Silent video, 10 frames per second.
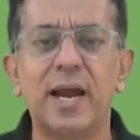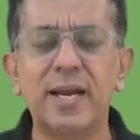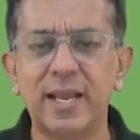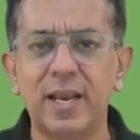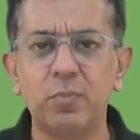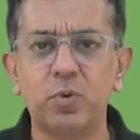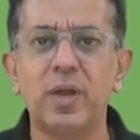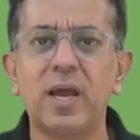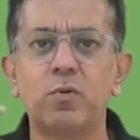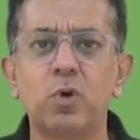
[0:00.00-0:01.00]
I tell him
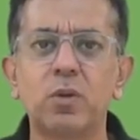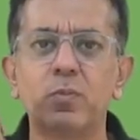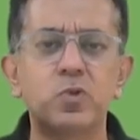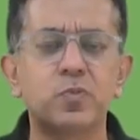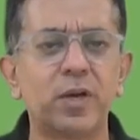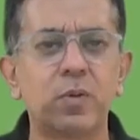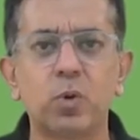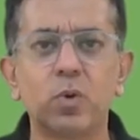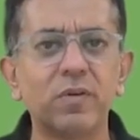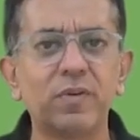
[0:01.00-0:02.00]
today I want the books by
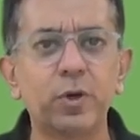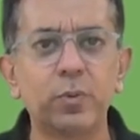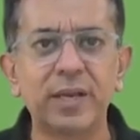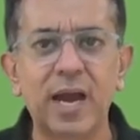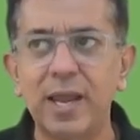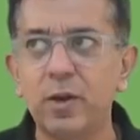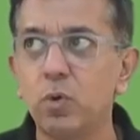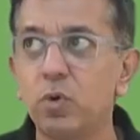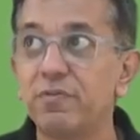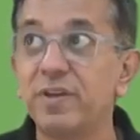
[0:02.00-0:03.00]
tomorrow, he will do it. I
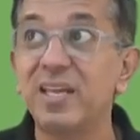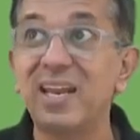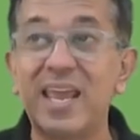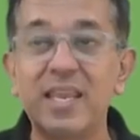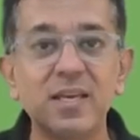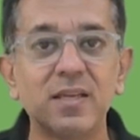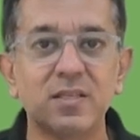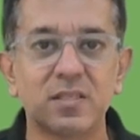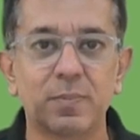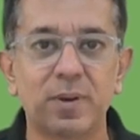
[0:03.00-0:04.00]
don't know whether any other
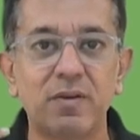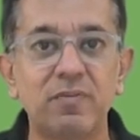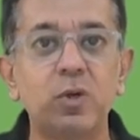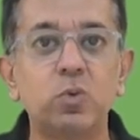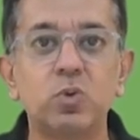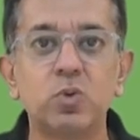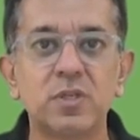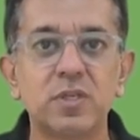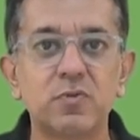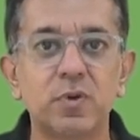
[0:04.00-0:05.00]
supplier will do those
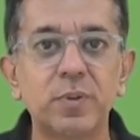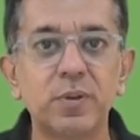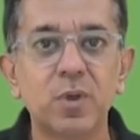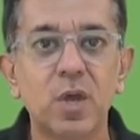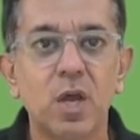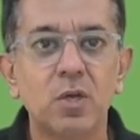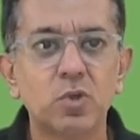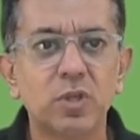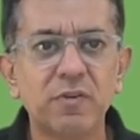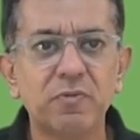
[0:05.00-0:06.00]
things for me.
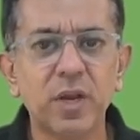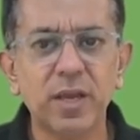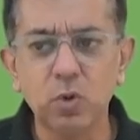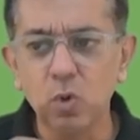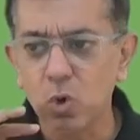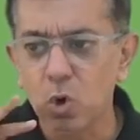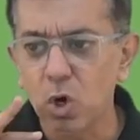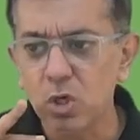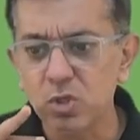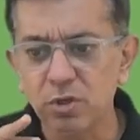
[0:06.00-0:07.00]
So therefore, like, you know,
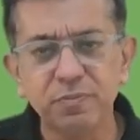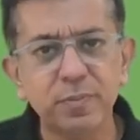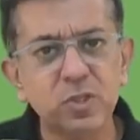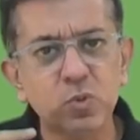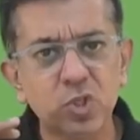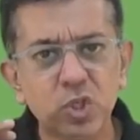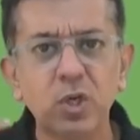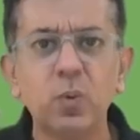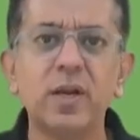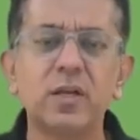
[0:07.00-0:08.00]
cost of me switching
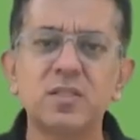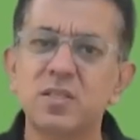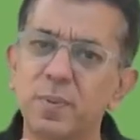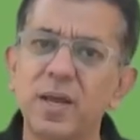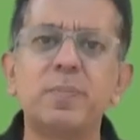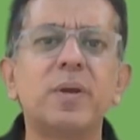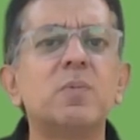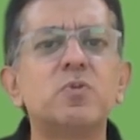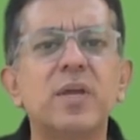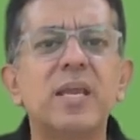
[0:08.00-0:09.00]
to another supplier
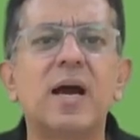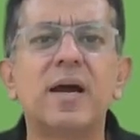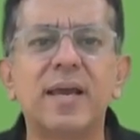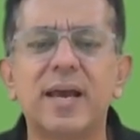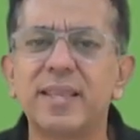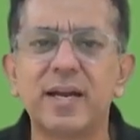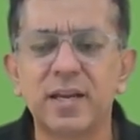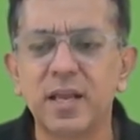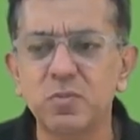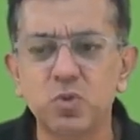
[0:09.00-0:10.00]
becomes very high at that
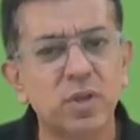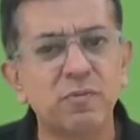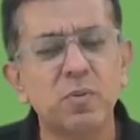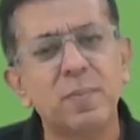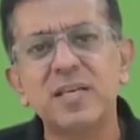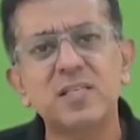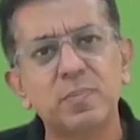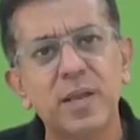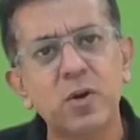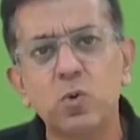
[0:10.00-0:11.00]
time. So therefore, my
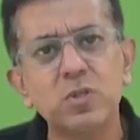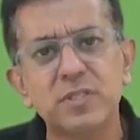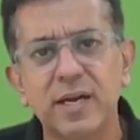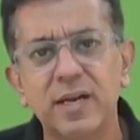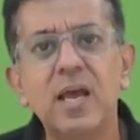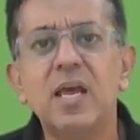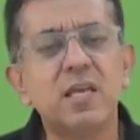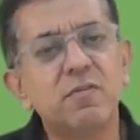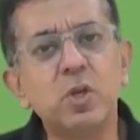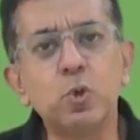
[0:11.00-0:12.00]
supplier knows that.
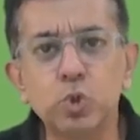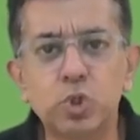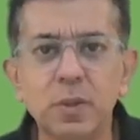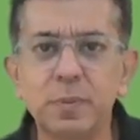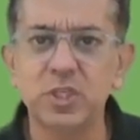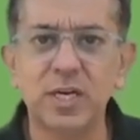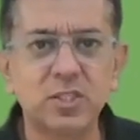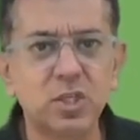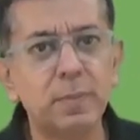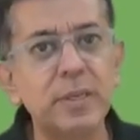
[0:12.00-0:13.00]
He will usually be
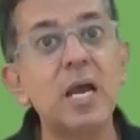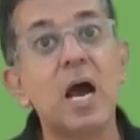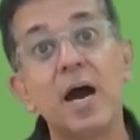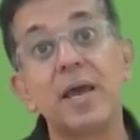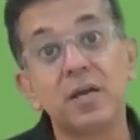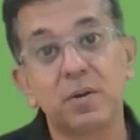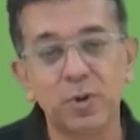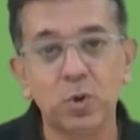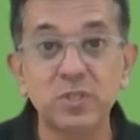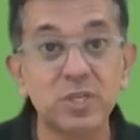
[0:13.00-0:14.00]
charging me higher
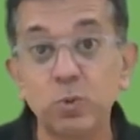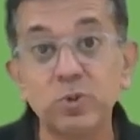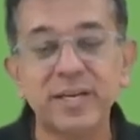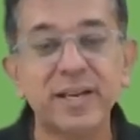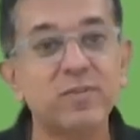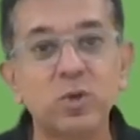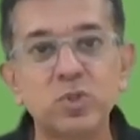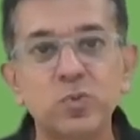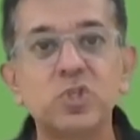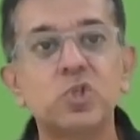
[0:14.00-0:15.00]
because he knows that I will not
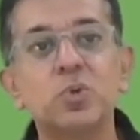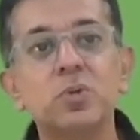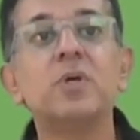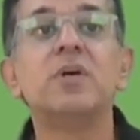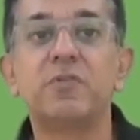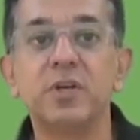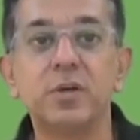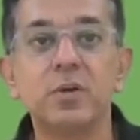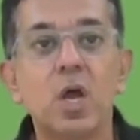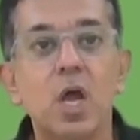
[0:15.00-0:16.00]
switch, no, further.
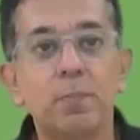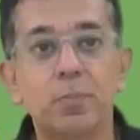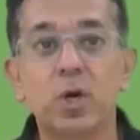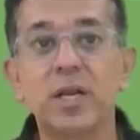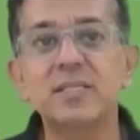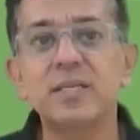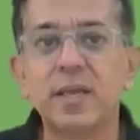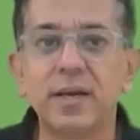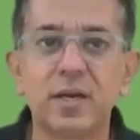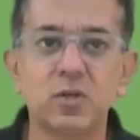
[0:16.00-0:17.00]
Products in
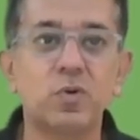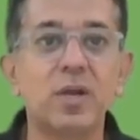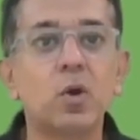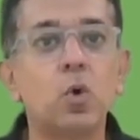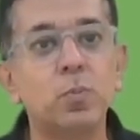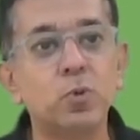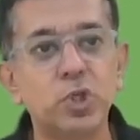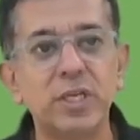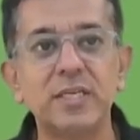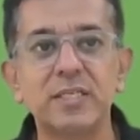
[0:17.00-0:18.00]
the industry are
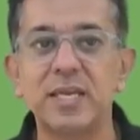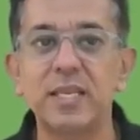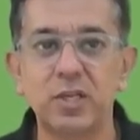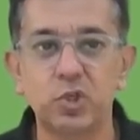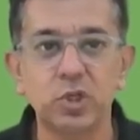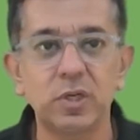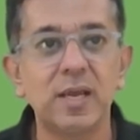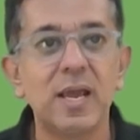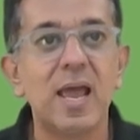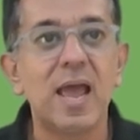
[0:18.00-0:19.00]
homogeneous in nature
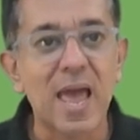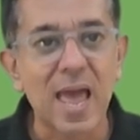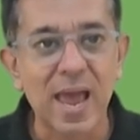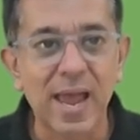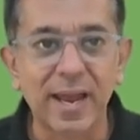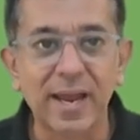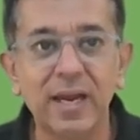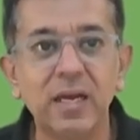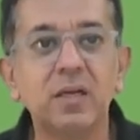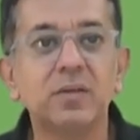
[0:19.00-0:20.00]

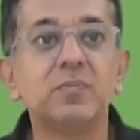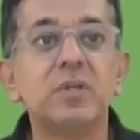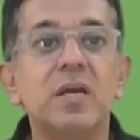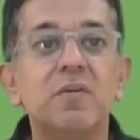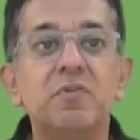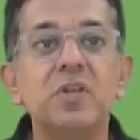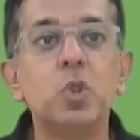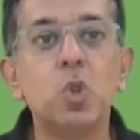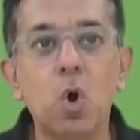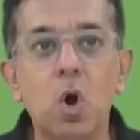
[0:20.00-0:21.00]
and with
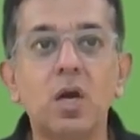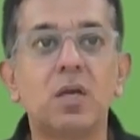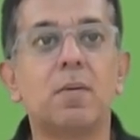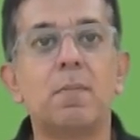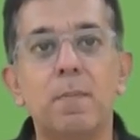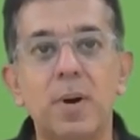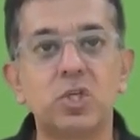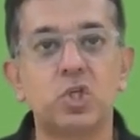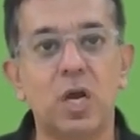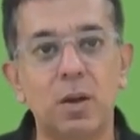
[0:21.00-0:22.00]
not
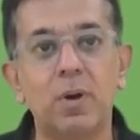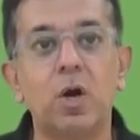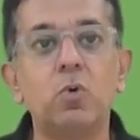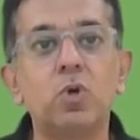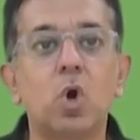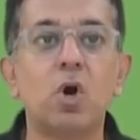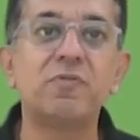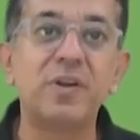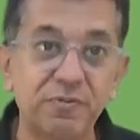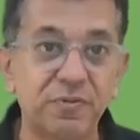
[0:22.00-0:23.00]
much amount
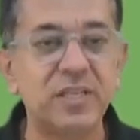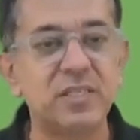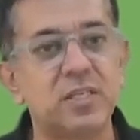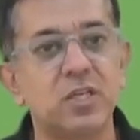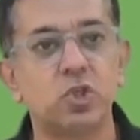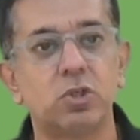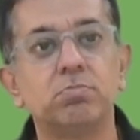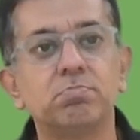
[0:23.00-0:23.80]
of differentiation.